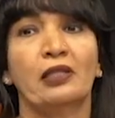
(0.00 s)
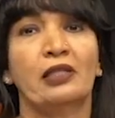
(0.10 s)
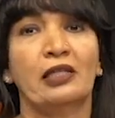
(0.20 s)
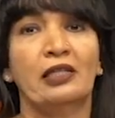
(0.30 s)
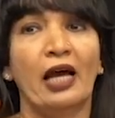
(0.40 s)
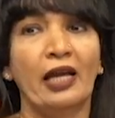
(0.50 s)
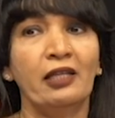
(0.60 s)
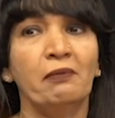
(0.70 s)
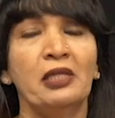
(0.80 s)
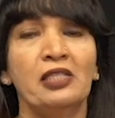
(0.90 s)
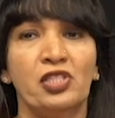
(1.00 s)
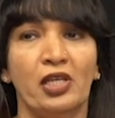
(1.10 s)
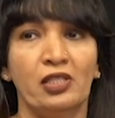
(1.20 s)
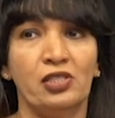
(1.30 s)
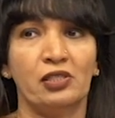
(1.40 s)
the dynamic
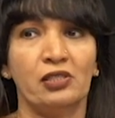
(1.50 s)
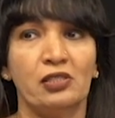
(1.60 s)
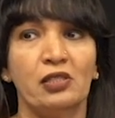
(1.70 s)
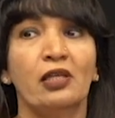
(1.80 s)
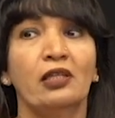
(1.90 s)
changes